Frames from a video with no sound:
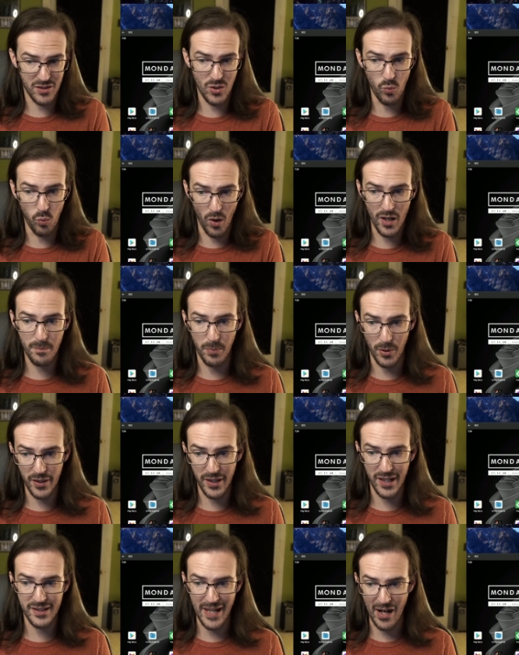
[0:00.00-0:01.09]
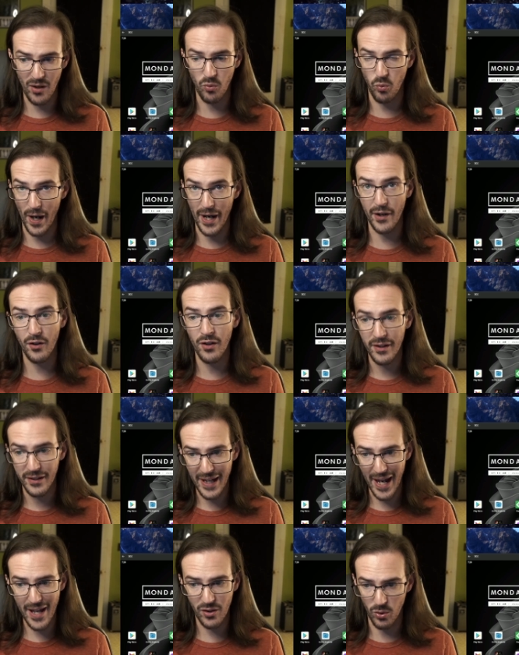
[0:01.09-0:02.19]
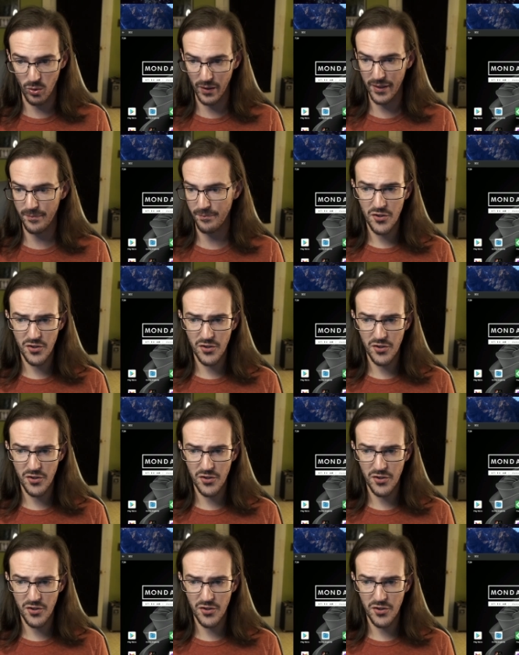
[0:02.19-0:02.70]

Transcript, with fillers: you want to put in that rare category.